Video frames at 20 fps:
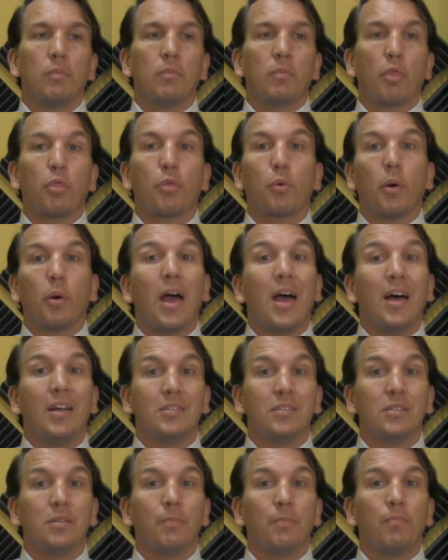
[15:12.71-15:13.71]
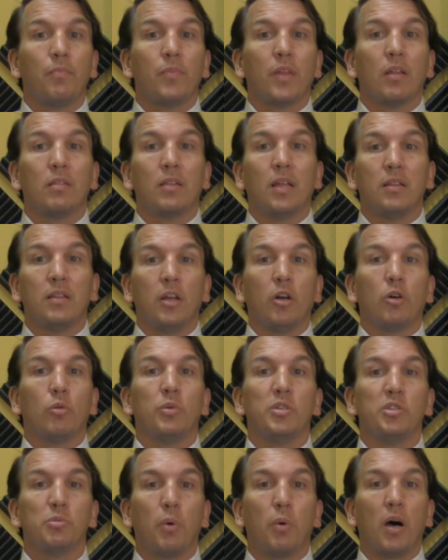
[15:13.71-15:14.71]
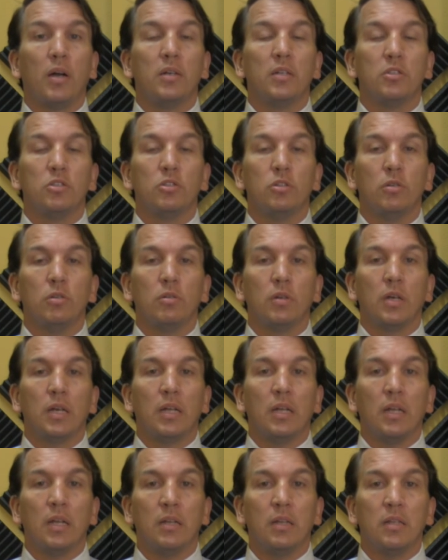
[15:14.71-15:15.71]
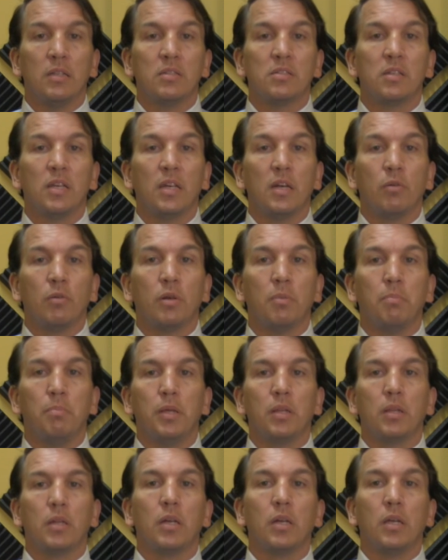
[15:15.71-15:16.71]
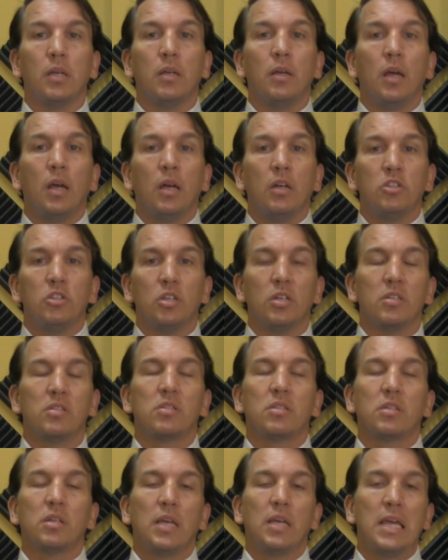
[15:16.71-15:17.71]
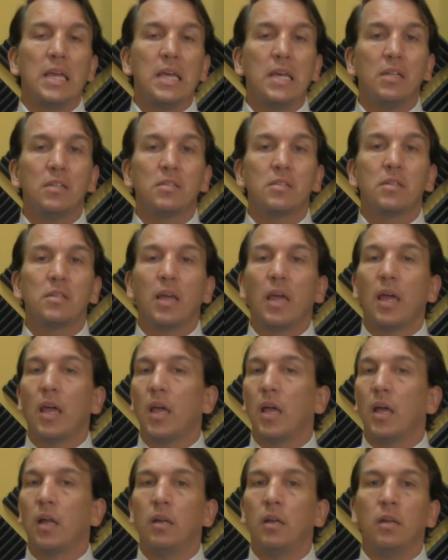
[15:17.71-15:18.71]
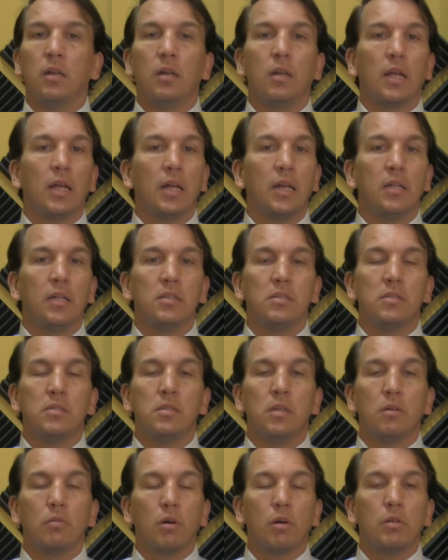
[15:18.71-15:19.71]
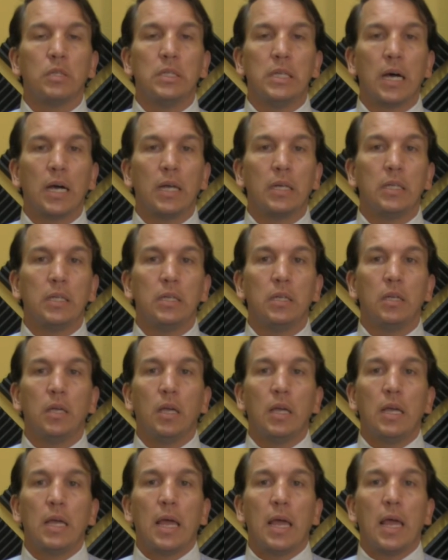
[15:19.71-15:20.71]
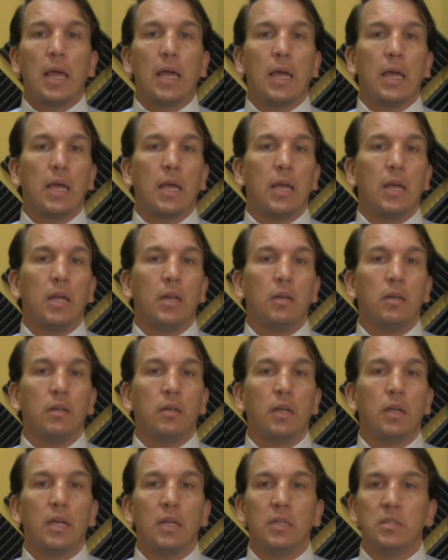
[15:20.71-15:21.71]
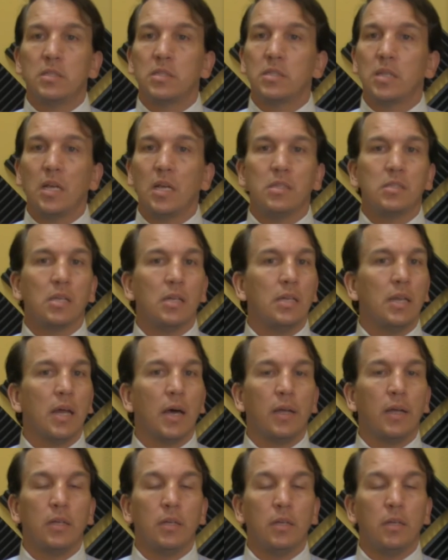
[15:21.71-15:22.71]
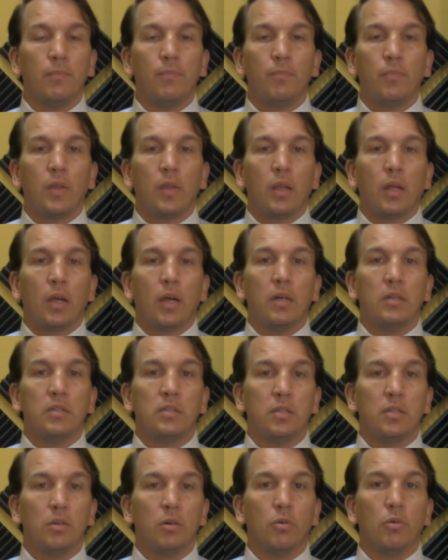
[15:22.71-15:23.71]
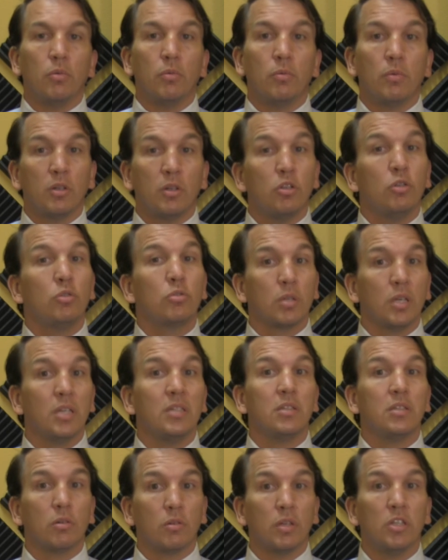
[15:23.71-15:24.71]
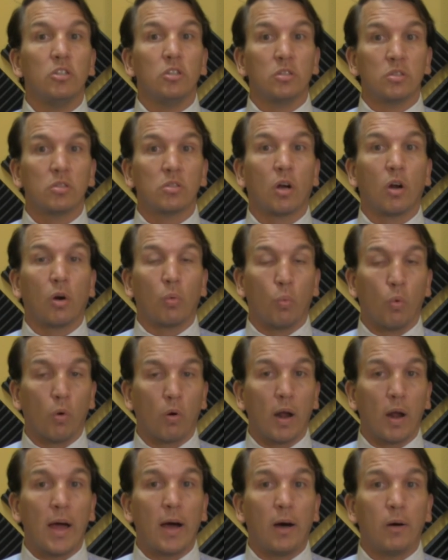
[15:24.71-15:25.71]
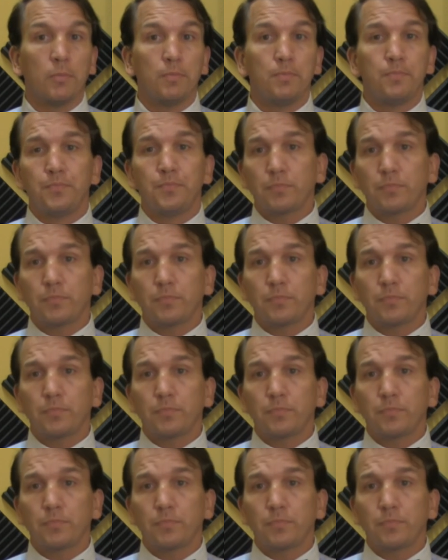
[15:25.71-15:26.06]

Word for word: threat that they are responding to, and this irritability just hits, and it is 0 to 90, and it stays at 90 until they just are wore out.